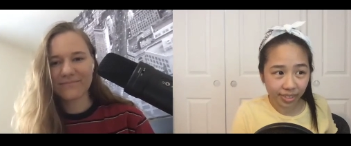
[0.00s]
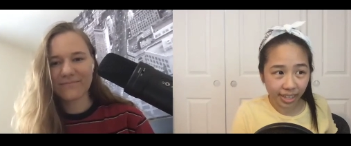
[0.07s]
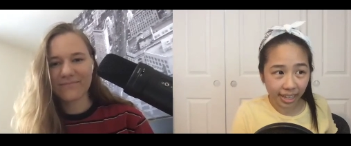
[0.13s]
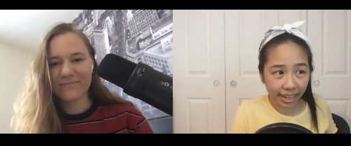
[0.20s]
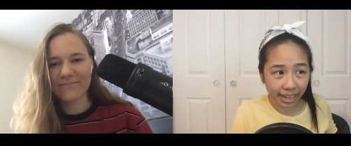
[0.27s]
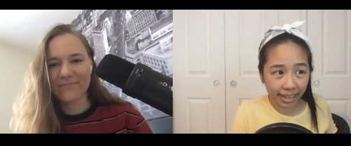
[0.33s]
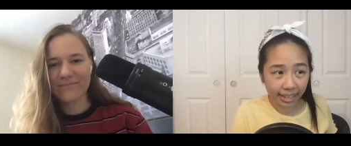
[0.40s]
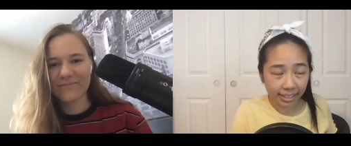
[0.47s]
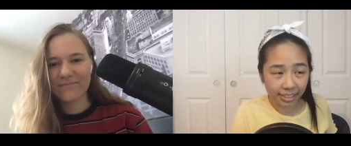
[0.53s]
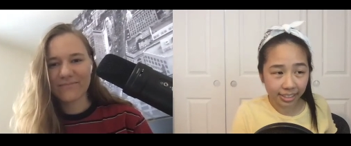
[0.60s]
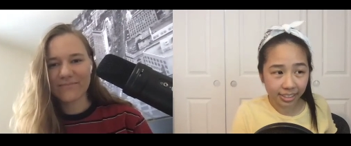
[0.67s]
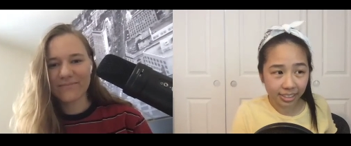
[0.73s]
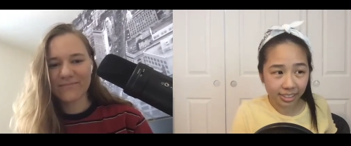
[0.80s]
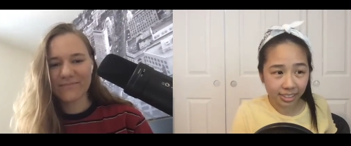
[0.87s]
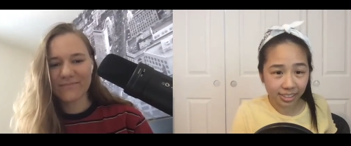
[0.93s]

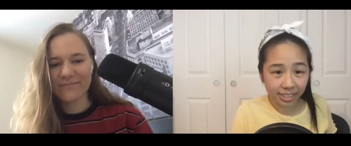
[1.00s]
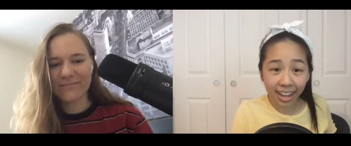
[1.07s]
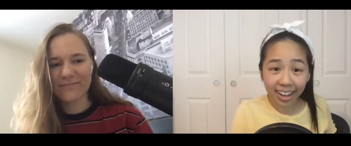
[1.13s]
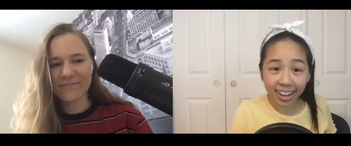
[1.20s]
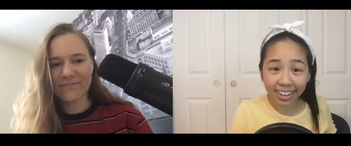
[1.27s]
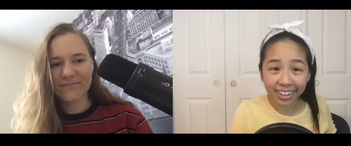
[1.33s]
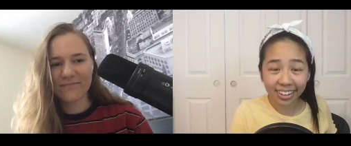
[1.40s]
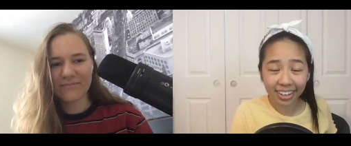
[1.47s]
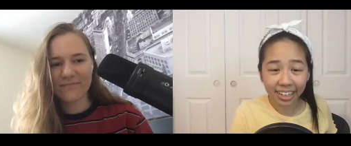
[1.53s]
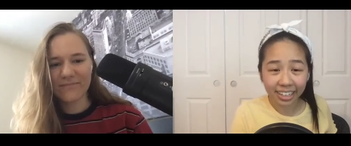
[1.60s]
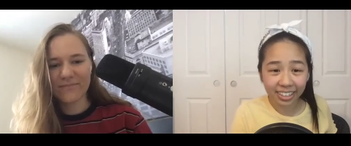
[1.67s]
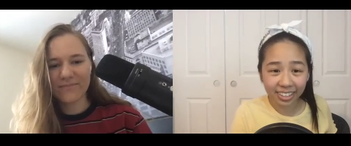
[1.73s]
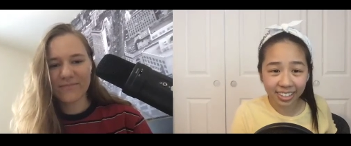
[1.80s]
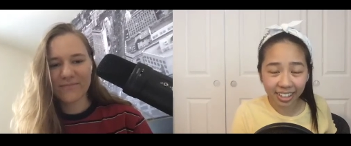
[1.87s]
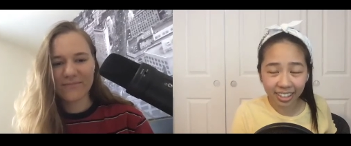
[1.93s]
Speaker 1: And yeah,
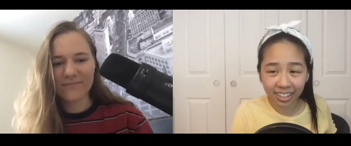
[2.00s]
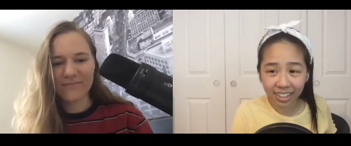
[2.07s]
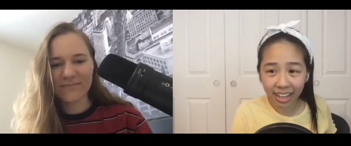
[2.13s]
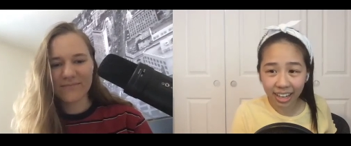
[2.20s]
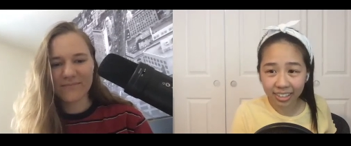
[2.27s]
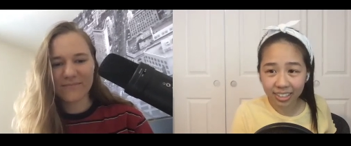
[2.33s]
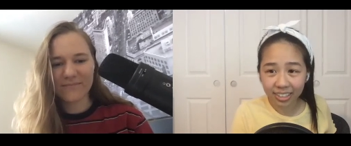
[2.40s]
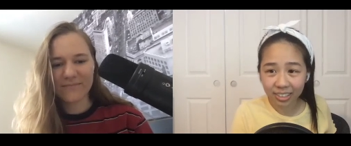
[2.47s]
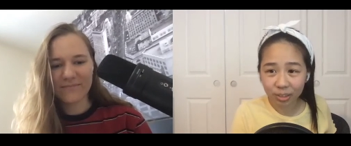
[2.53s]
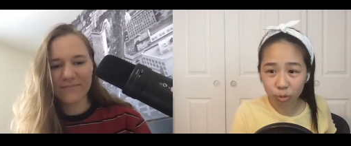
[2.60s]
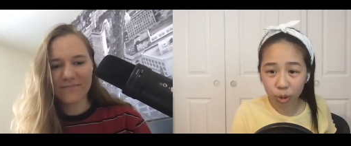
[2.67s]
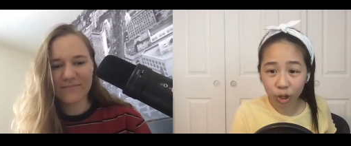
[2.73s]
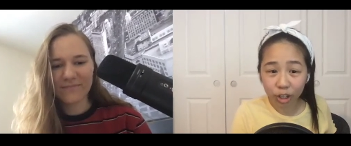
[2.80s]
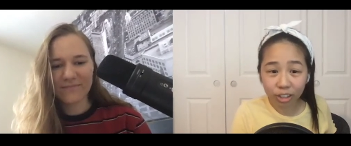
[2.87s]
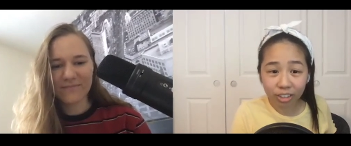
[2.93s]
any any last
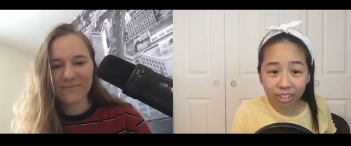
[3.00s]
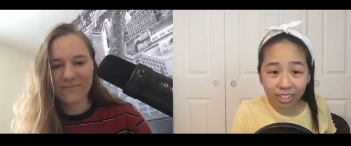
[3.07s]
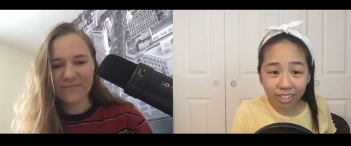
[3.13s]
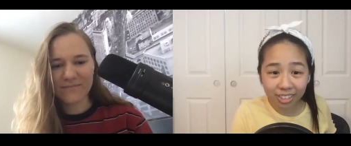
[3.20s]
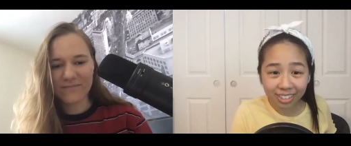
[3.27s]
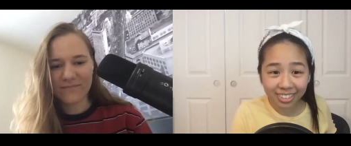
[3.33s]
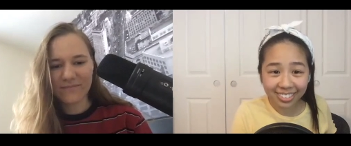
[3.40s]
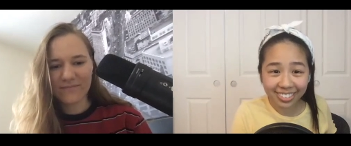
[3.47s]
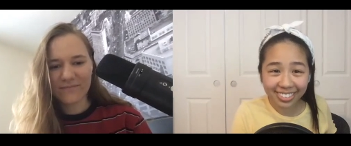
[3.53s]
words